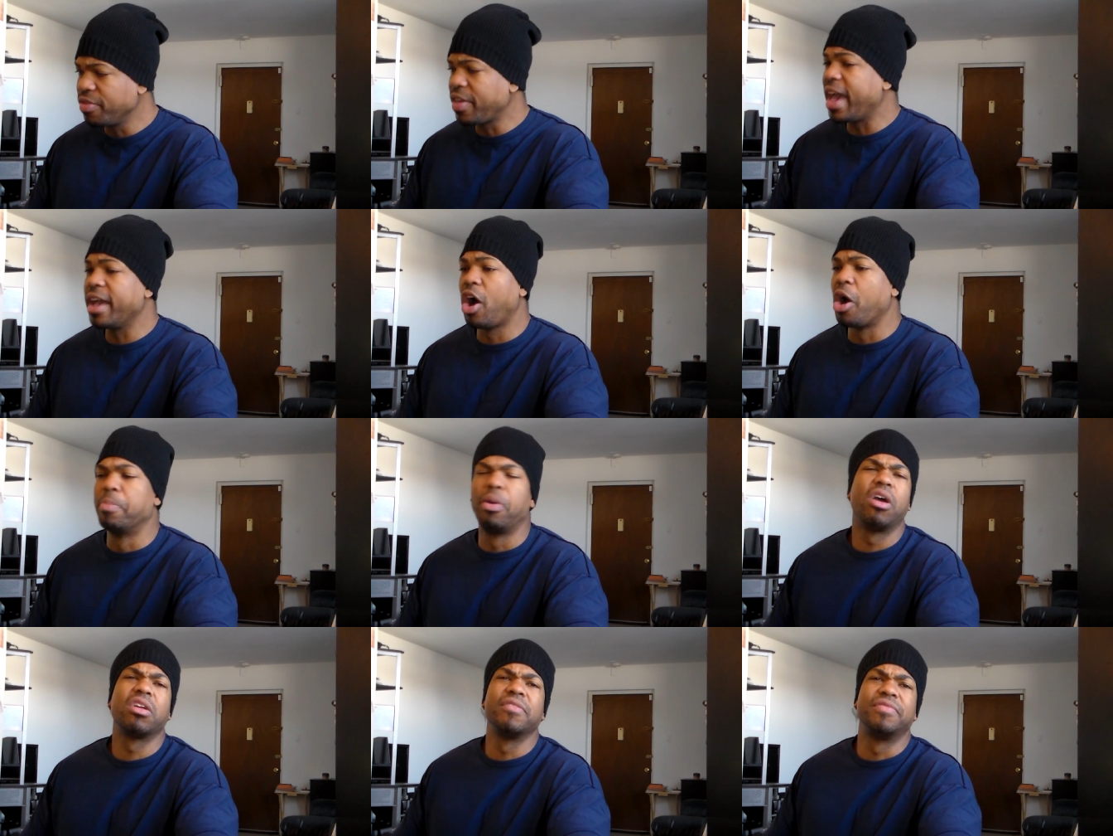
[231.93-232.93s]
that are
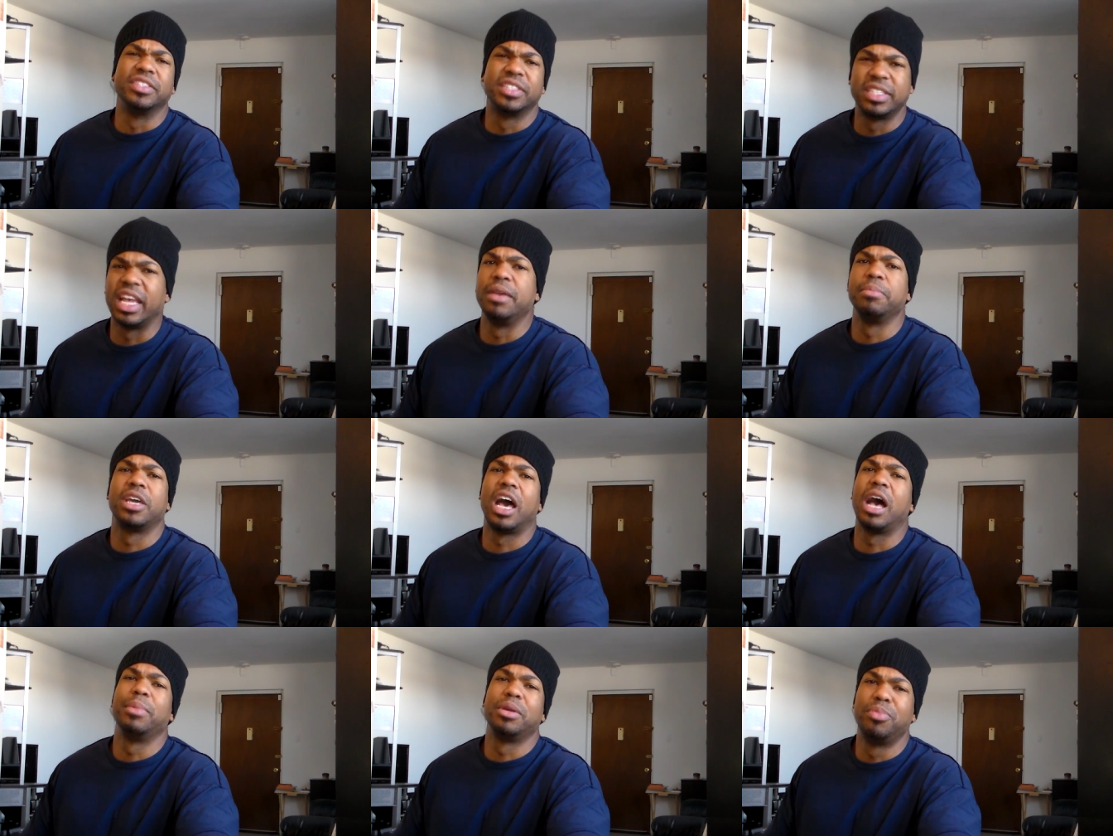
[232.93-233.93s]
part of the same
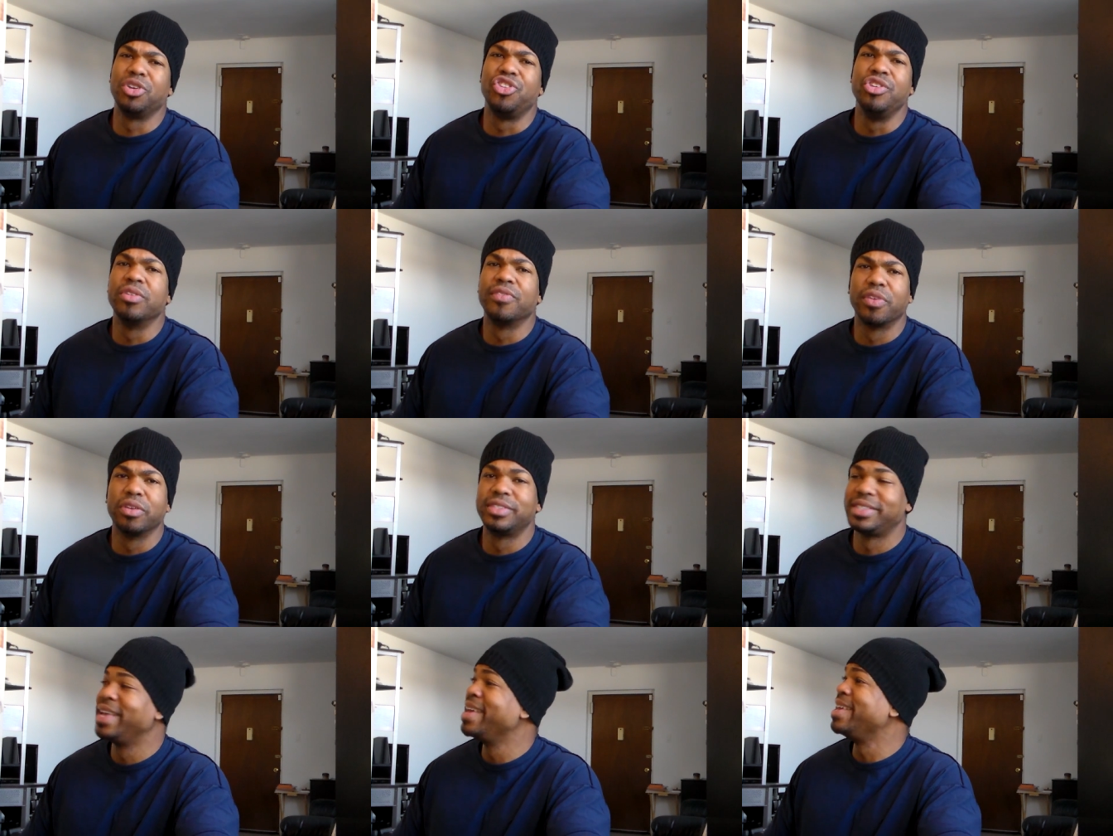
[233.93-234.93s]
comic book
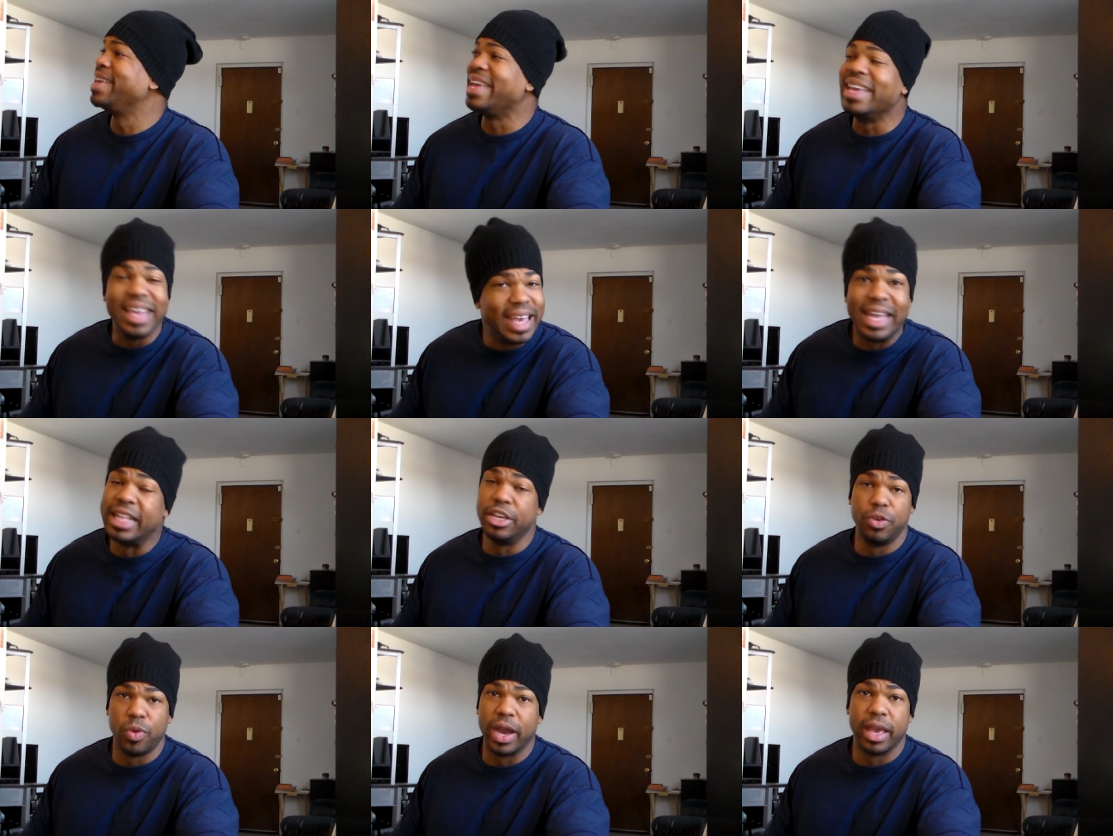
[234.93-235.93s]
universe
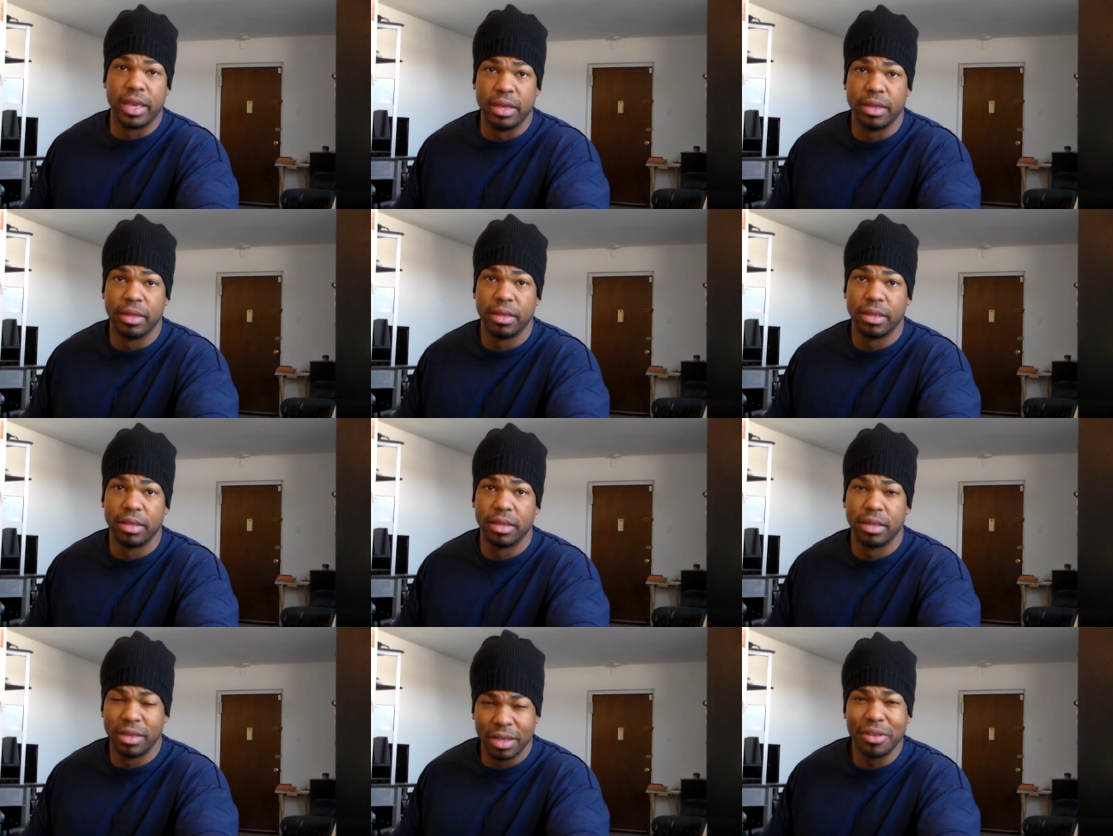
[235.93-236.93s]
anyway.
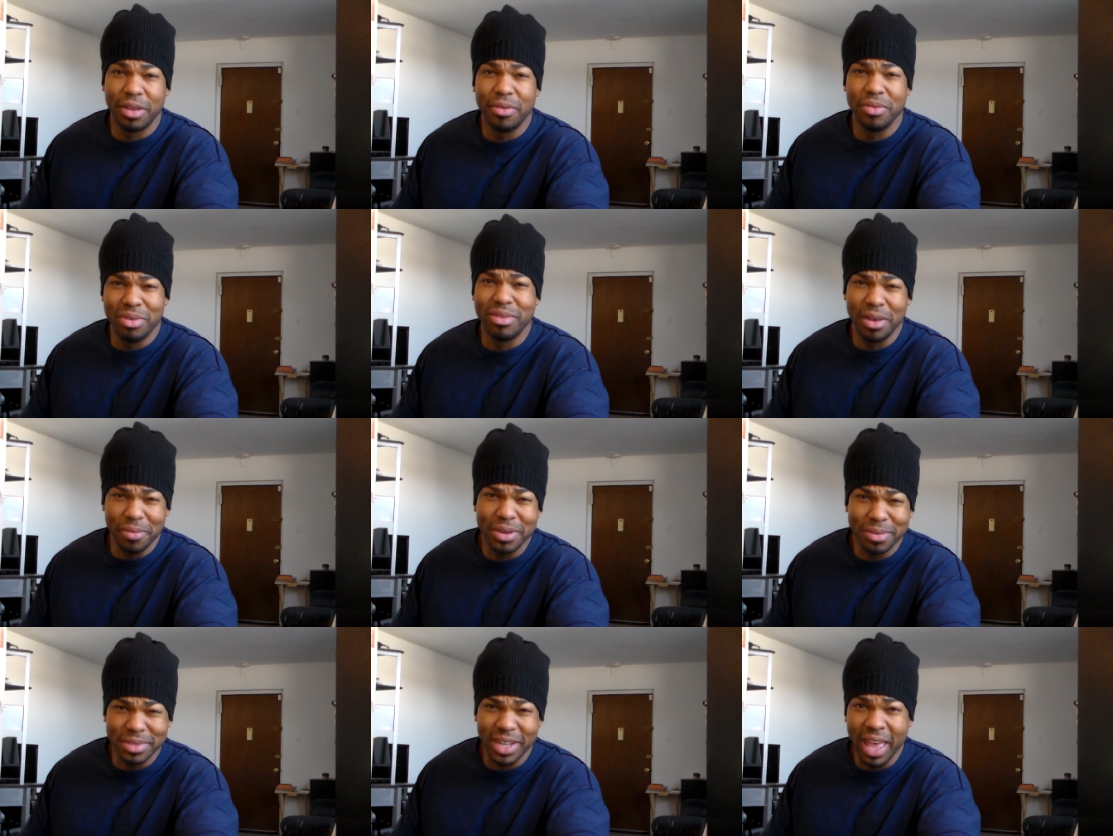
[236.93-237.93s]
You get, you get
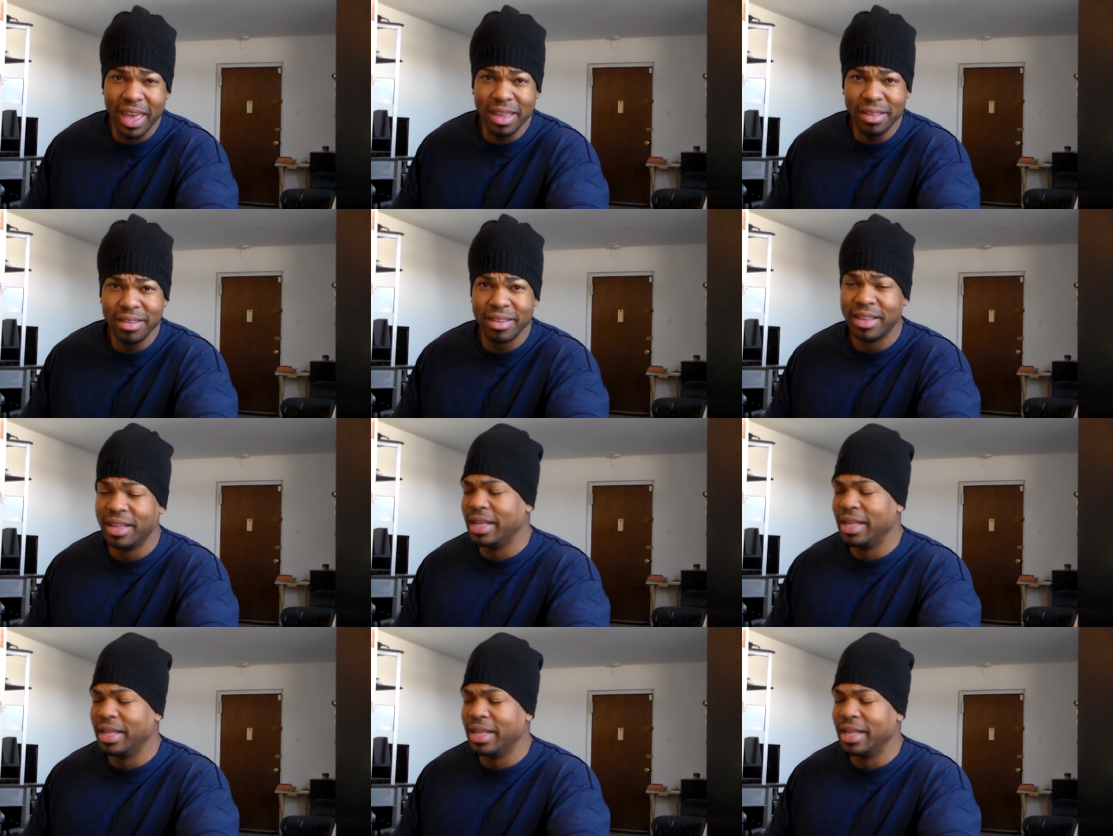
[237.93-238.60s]
what I'm saying?